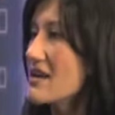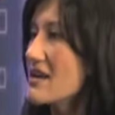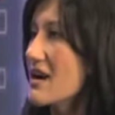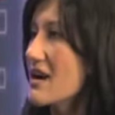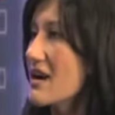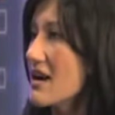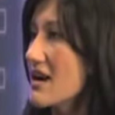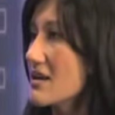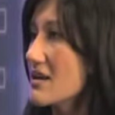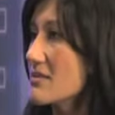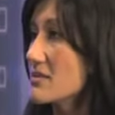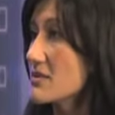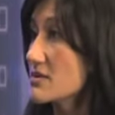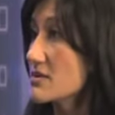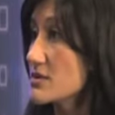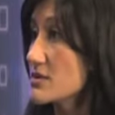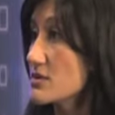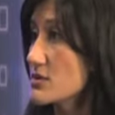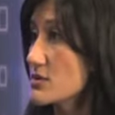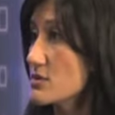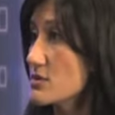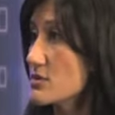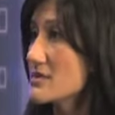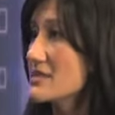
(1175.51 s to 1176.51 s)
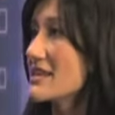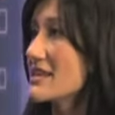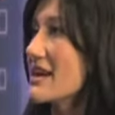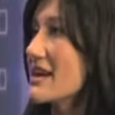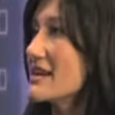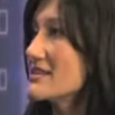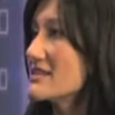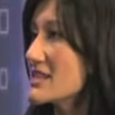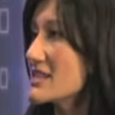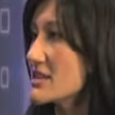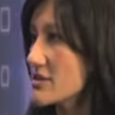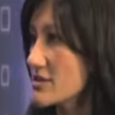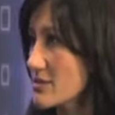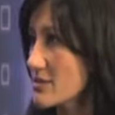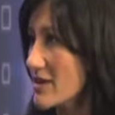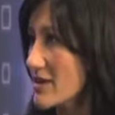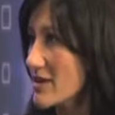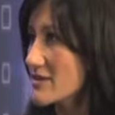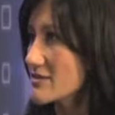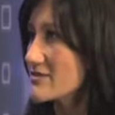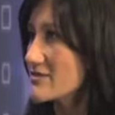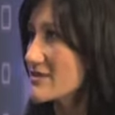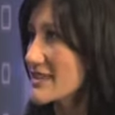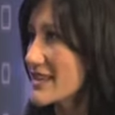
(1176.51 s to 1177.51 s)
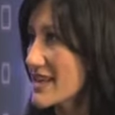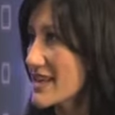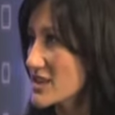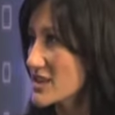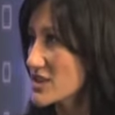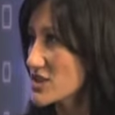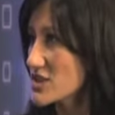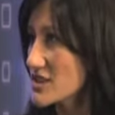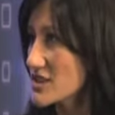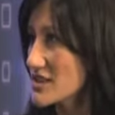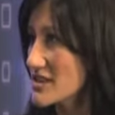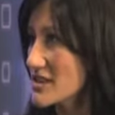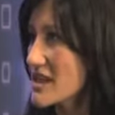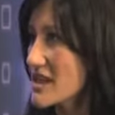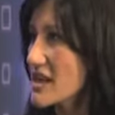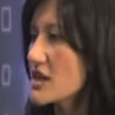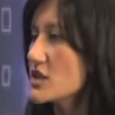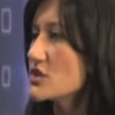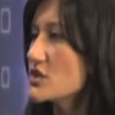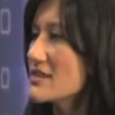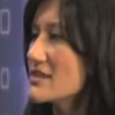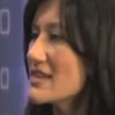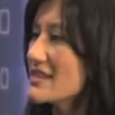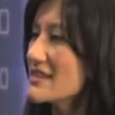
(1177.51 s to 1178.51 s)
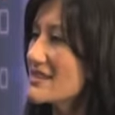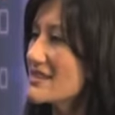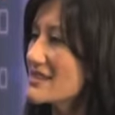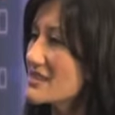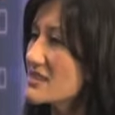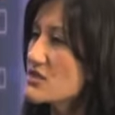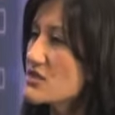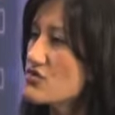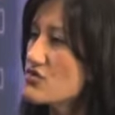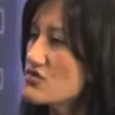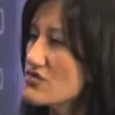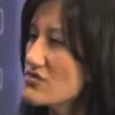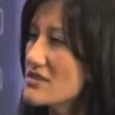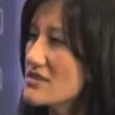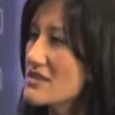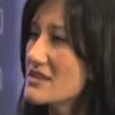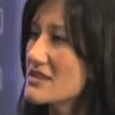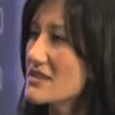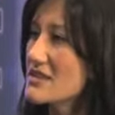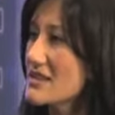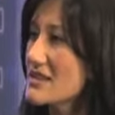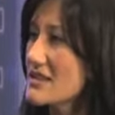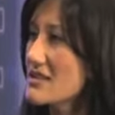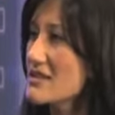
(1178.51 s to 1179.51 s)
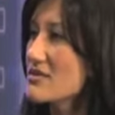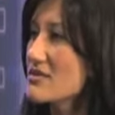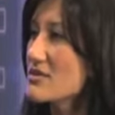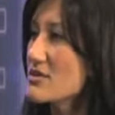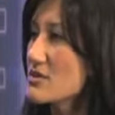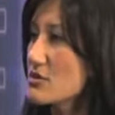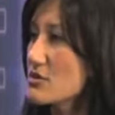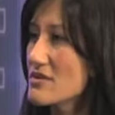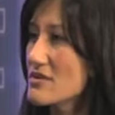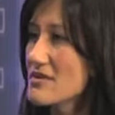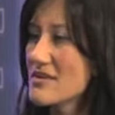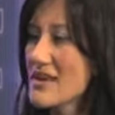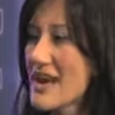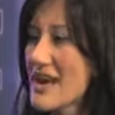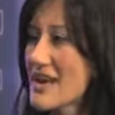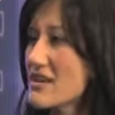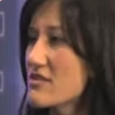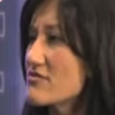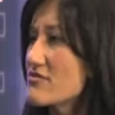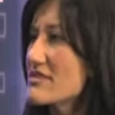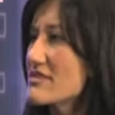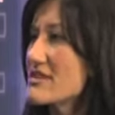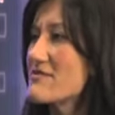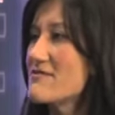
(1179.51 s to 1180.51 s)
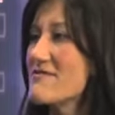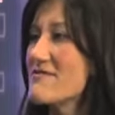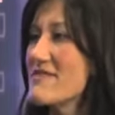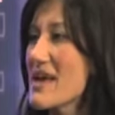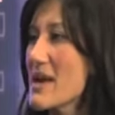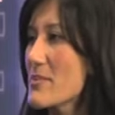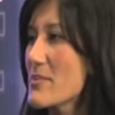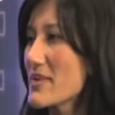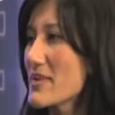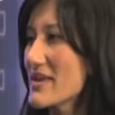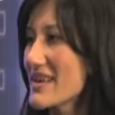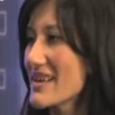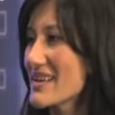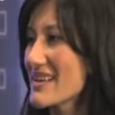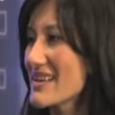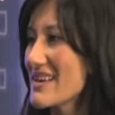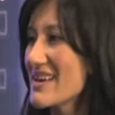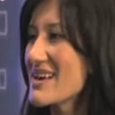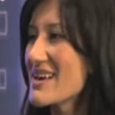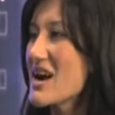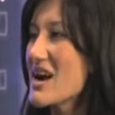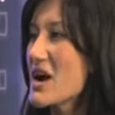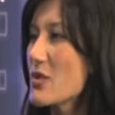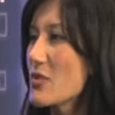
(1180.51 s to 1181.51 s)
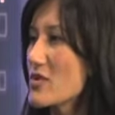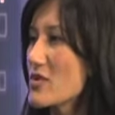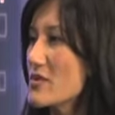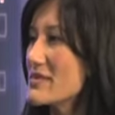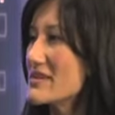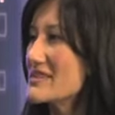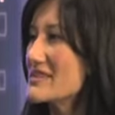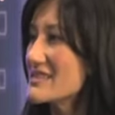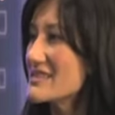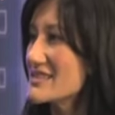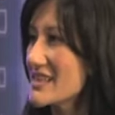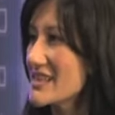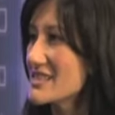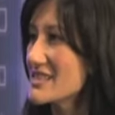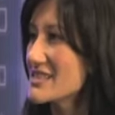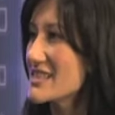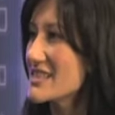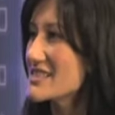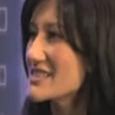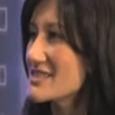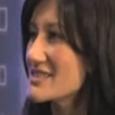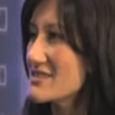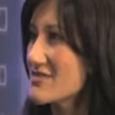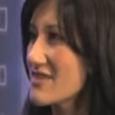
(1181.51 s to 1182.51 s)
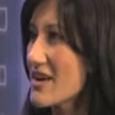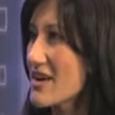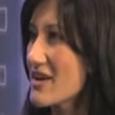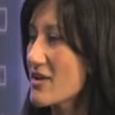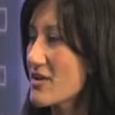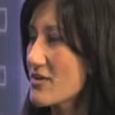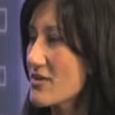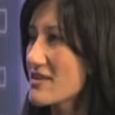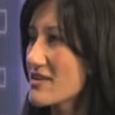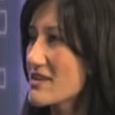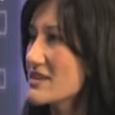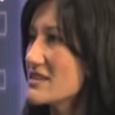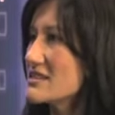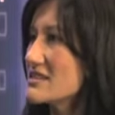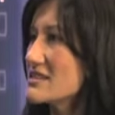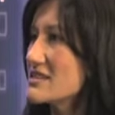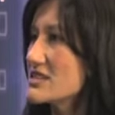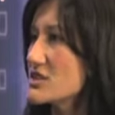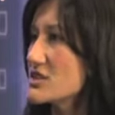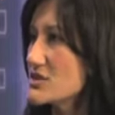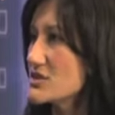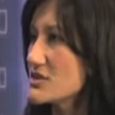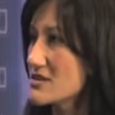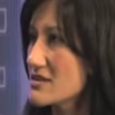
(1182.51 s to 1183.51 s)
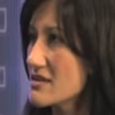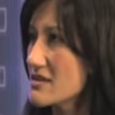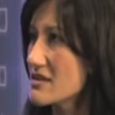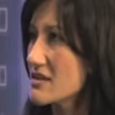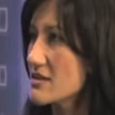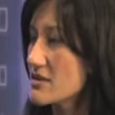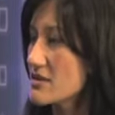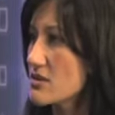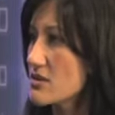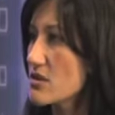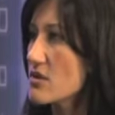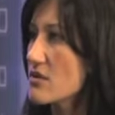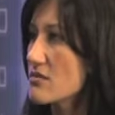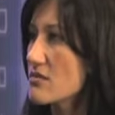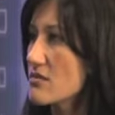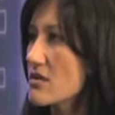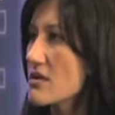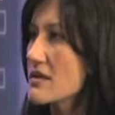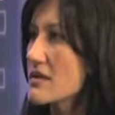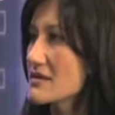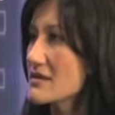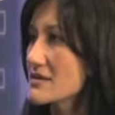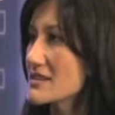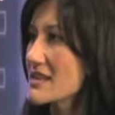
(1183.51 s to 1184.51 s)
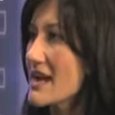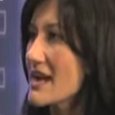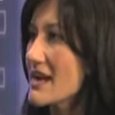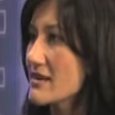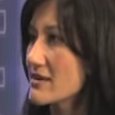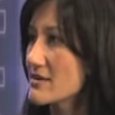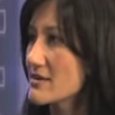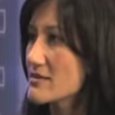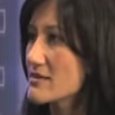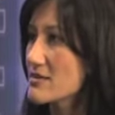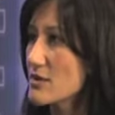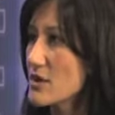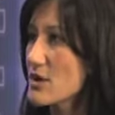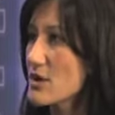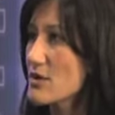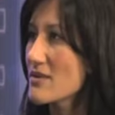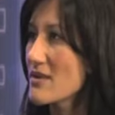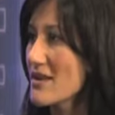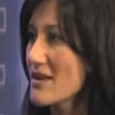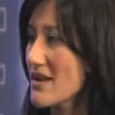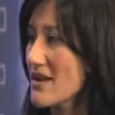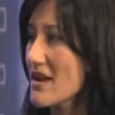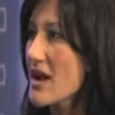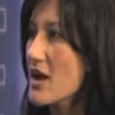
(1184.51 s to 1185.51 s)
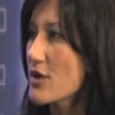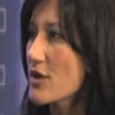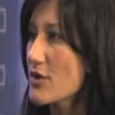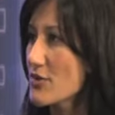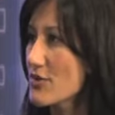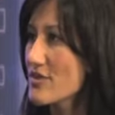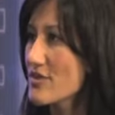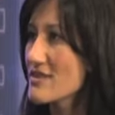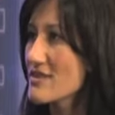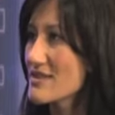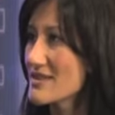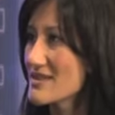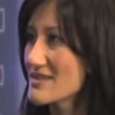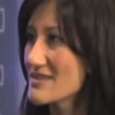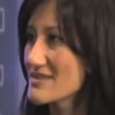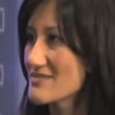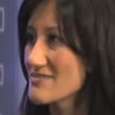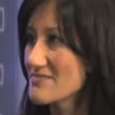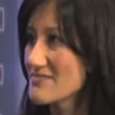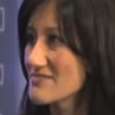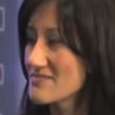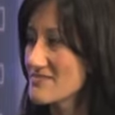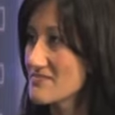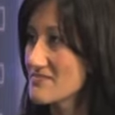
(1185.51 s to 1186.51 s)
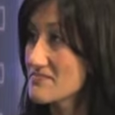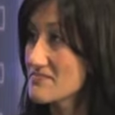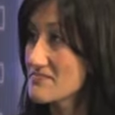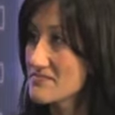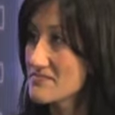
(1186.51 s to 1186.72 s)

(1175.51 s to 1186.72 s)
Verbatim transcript: um, to dietary modification so that this is really, you know, kind of revamping a woman's digestive health in addition to their entire health. Mm -hmm. And I think we